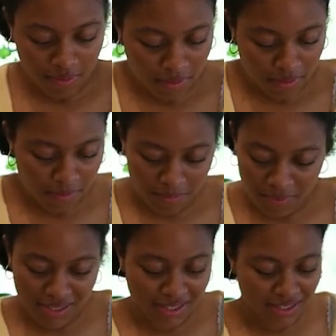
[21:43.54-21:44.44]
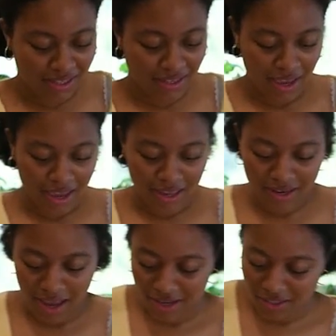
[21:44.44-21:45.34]
Amazing. And
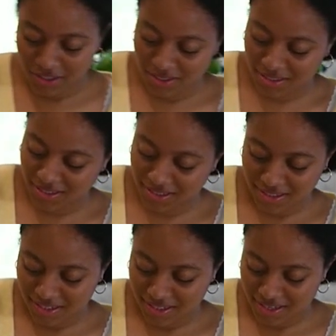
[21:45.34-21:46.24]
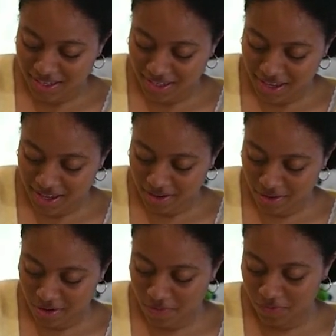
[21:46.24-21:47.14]
I just can't get
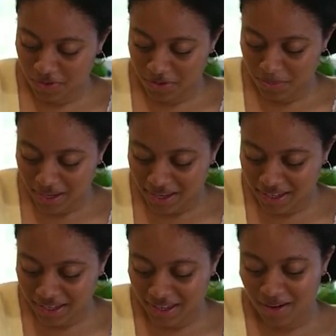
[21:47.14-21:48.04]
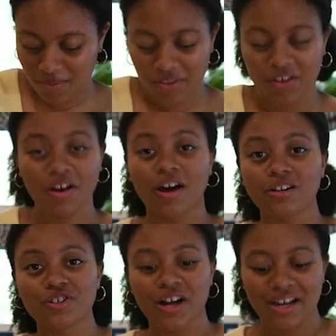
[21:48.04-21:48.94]
over this pink, and with the
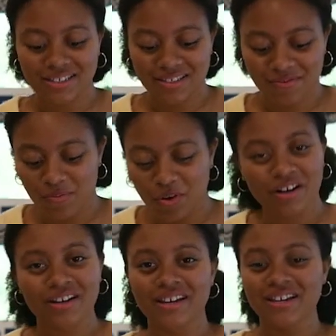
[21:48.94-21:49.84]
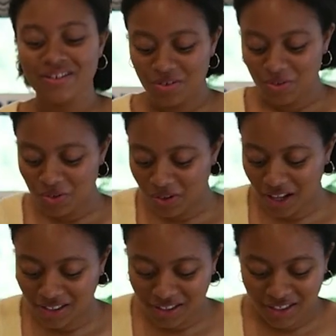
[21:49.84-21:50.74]
contrast of more neutral
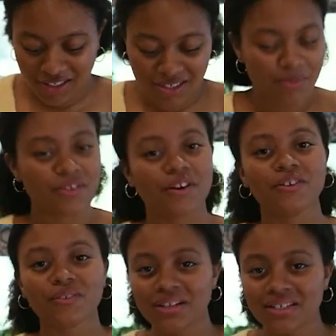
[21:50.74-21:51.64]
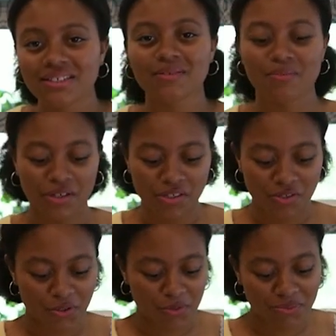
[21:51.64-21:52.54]
colors with our greens and
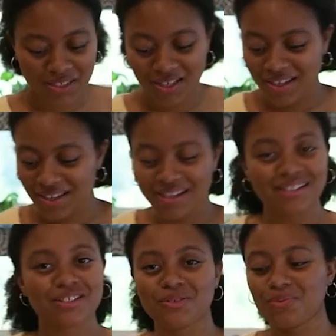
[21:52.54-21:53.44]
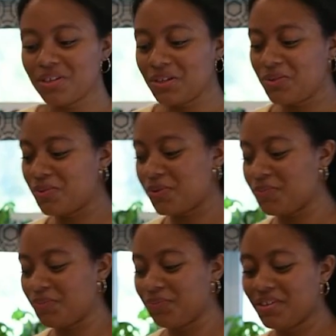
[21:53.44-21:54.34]
mushrooms. It's just really cool.
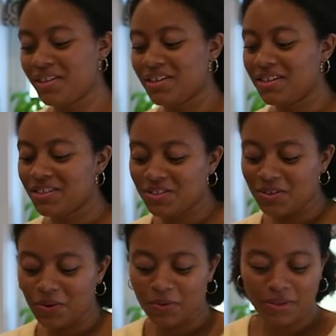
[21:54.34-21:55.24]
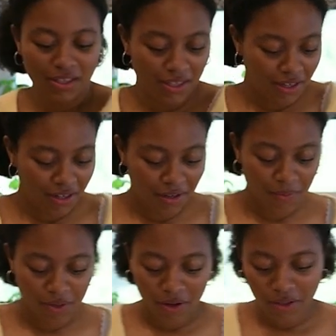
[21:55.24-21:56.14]
So here
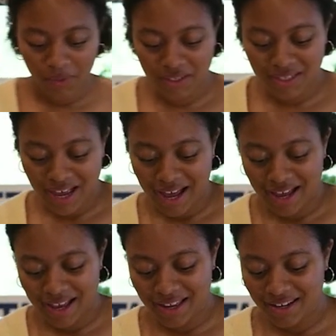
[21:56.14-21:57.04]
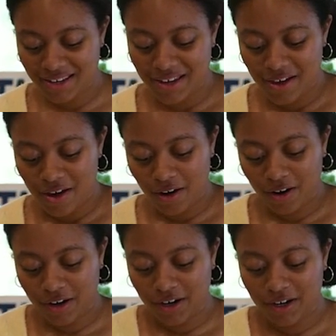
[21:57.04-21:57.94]
we are going to add
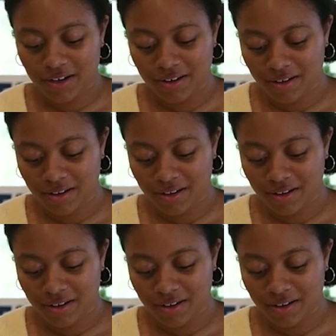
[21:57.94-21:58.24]
our